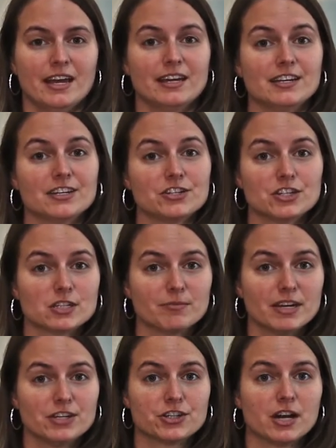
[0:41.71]
In addition to
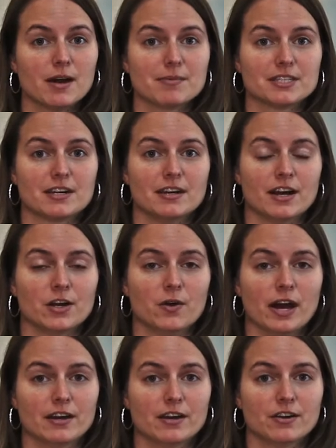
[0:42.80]
my job as an Enago
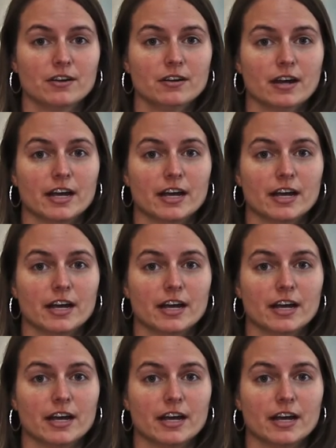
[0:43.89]
editor,